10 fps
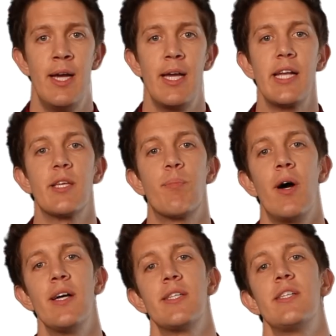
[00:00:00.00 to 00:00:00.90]
It's a
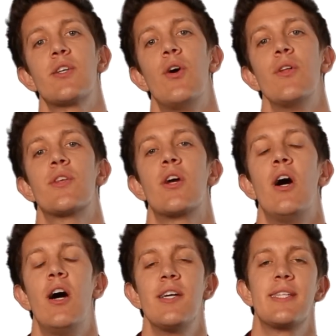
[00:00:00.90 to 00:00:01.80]
process called
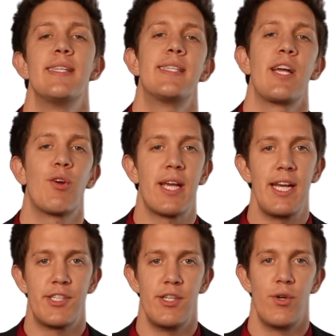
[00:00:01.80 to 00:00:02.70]
cost
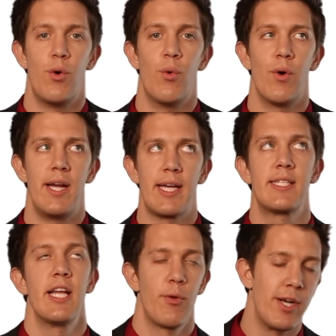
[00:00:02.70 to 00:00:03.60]
segregation or
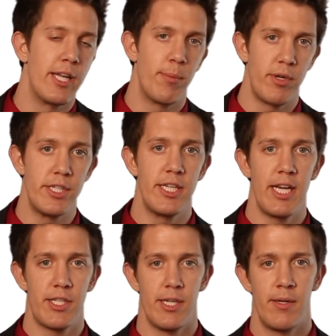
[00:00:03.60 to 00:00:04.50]
accelerated
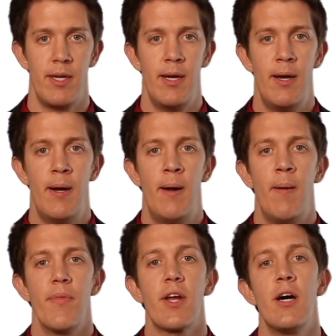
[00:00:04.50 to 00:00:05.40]
depreciation.
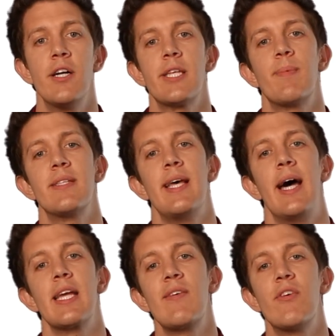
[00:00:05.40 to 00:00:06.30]
The concept is
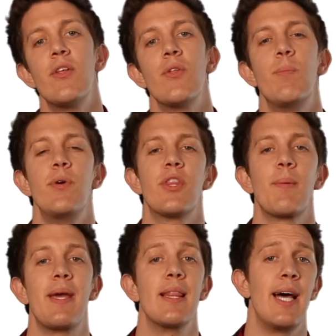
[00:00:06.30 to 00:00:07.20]
that even though the building
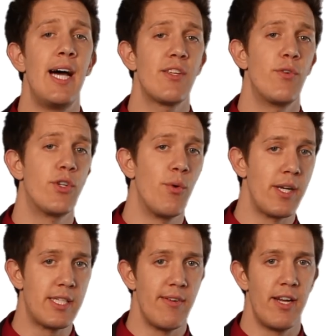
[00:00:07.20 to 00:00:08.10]
may last for
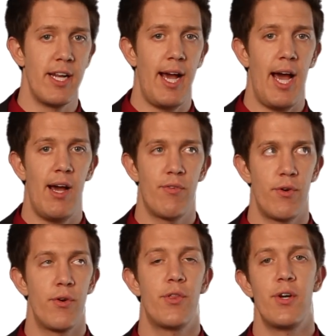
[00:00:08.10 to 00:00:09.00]
27 and a half
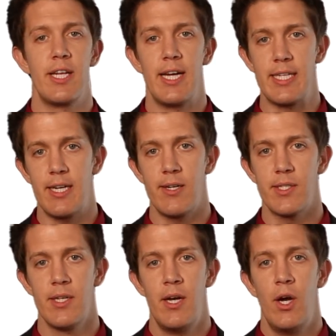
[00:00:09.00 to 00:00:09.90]
or 39
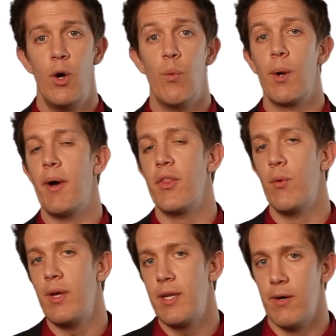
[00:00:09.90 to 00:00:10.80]
years, what about the
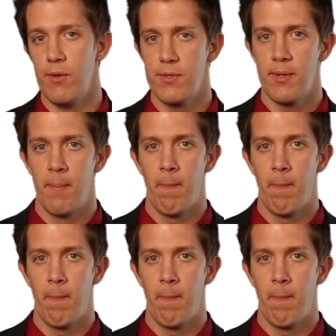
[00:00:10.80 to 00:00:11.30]
windows?